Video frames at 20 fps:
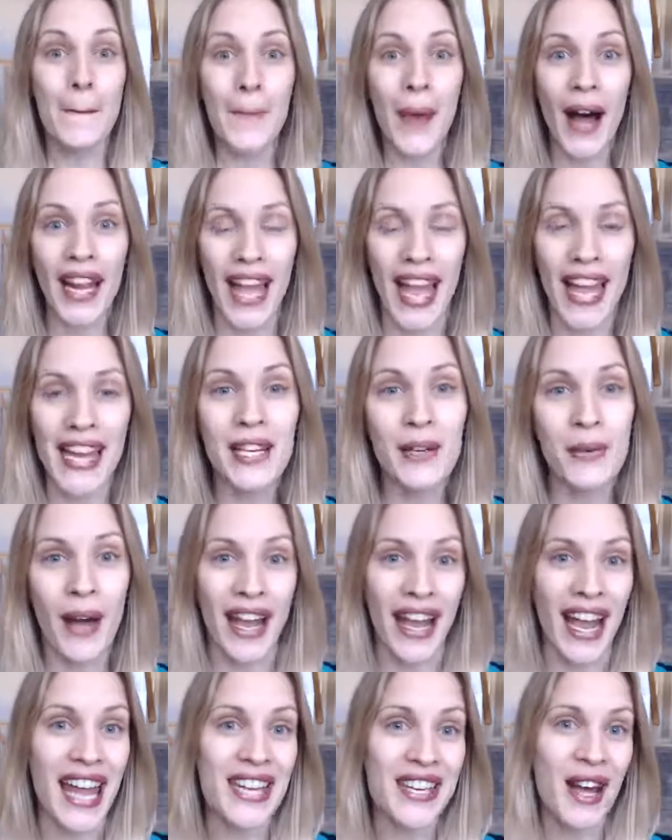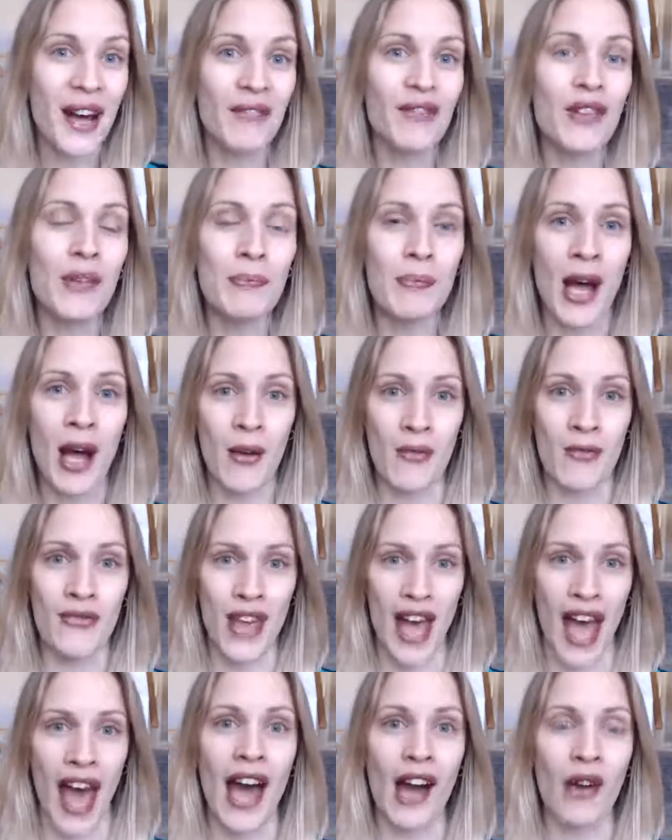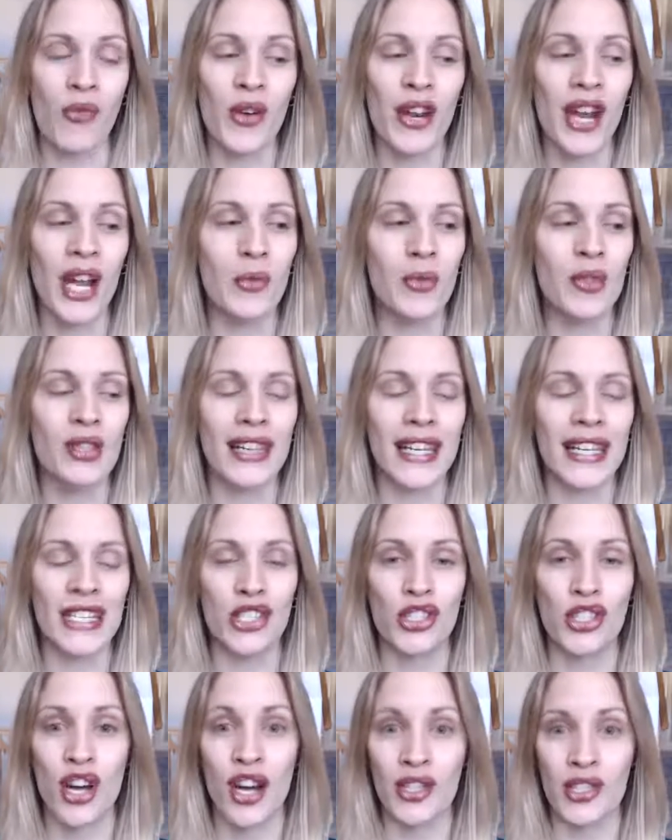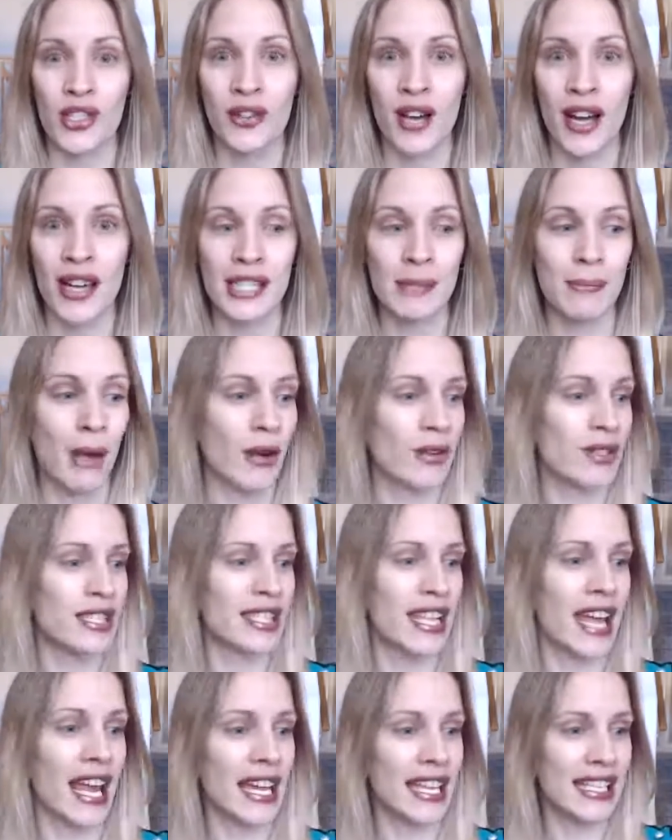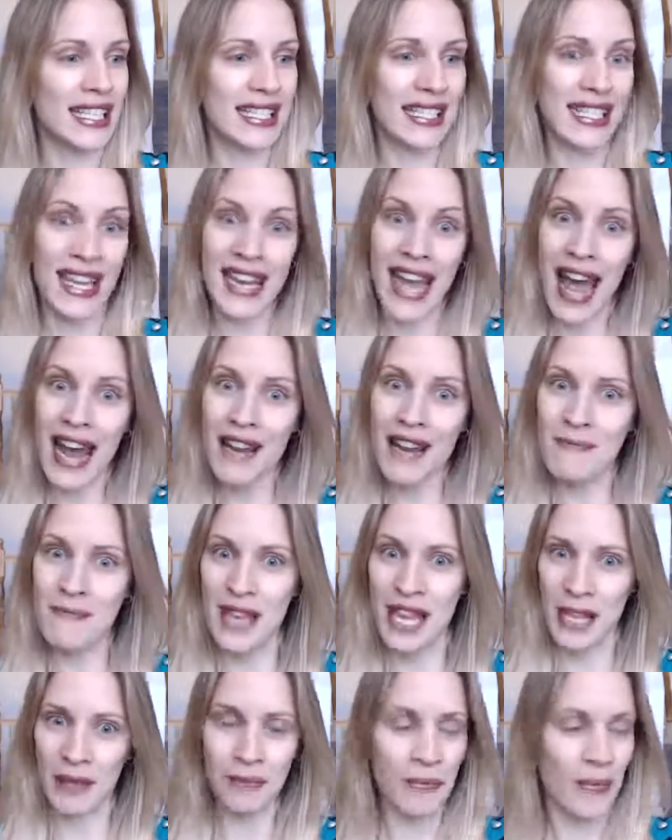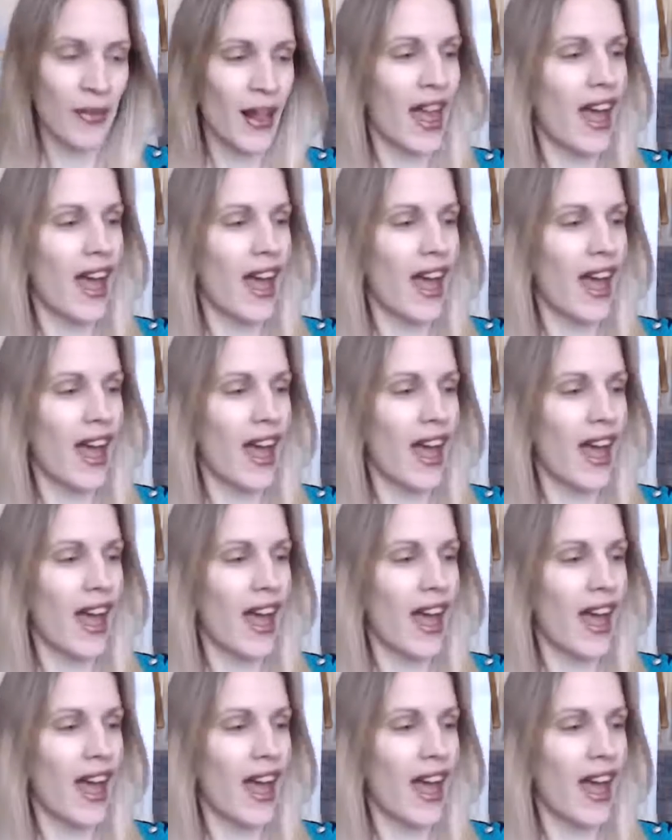But anyway, enough about that. What I would like to talk to you guys about today is anatomy.